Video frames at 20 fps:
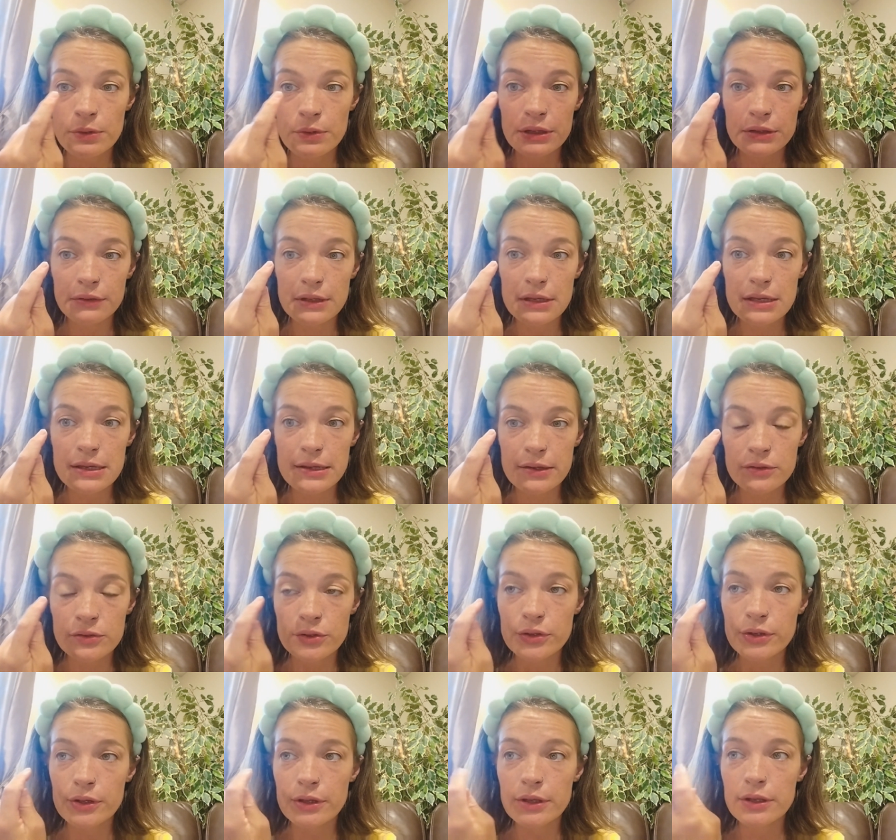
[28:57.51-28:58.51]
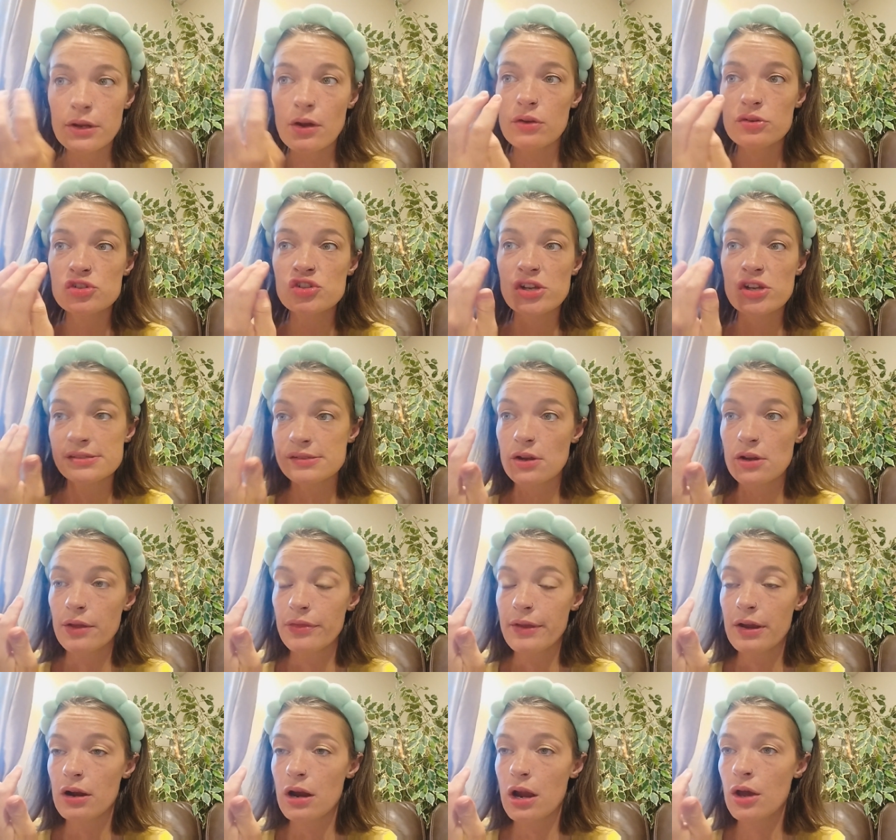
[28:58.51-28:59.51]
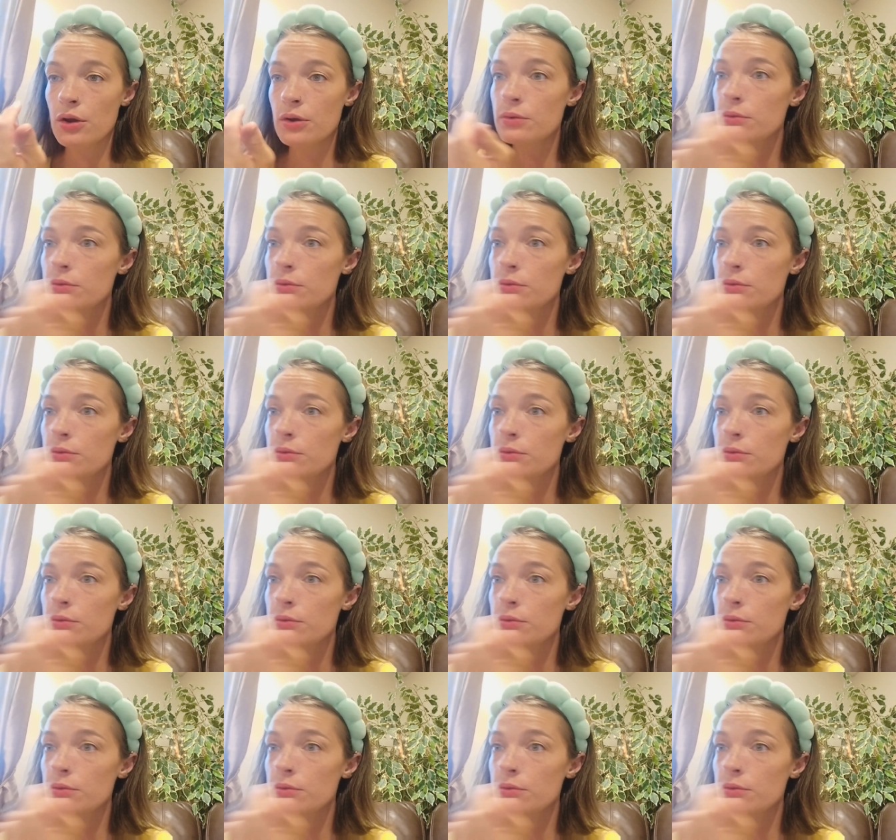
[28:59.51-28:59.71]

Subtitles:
really good just on their